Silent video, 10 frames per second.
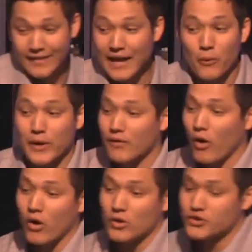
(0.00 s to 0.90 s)
and that we have
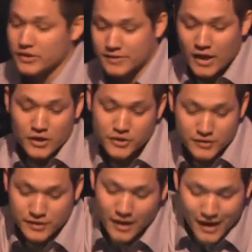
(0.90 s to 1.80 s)
all just,
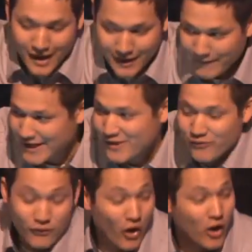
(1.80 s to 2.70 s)
just
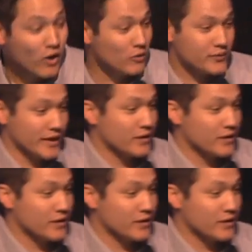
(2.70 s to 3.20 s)
evolved